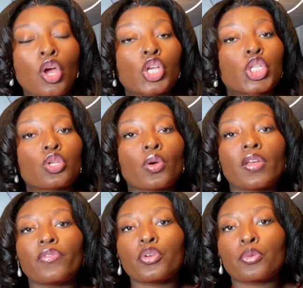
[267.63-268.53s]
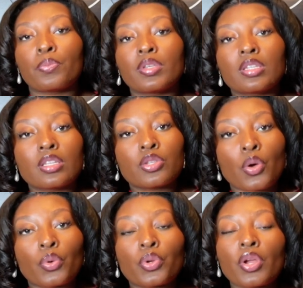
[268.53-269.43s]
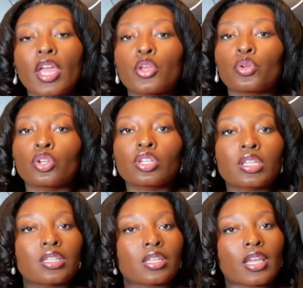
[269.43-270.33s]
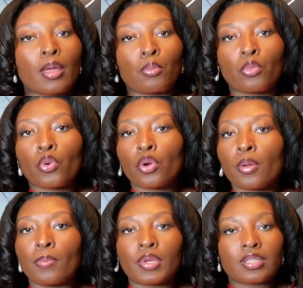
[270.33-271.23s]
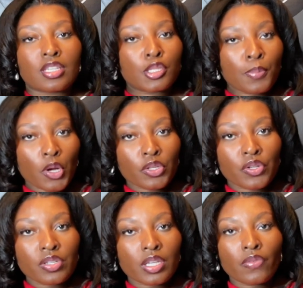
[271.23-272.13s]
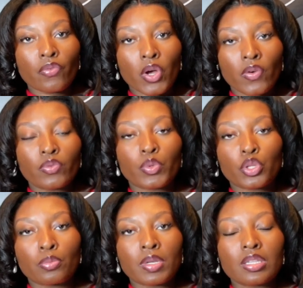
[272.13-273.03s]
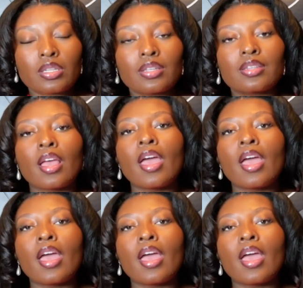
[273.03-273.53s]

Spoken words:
So if you're a business owner and you're looking to get more business partners involved with your business,